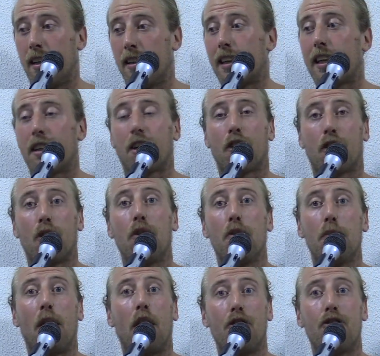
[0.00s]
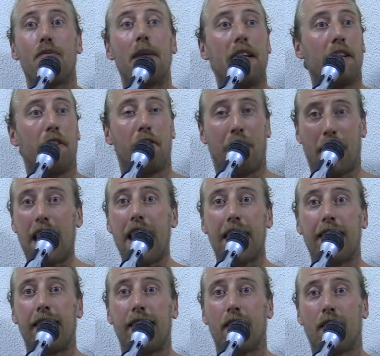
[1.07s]
like the girl who punched me in the
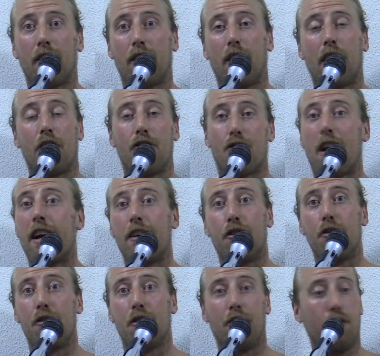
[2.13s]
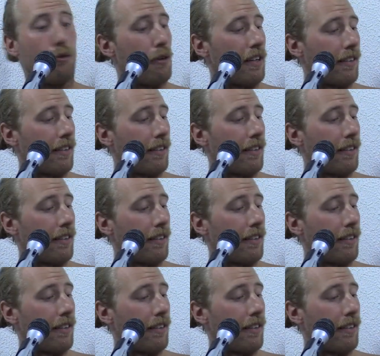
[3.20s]
face and tried to do it a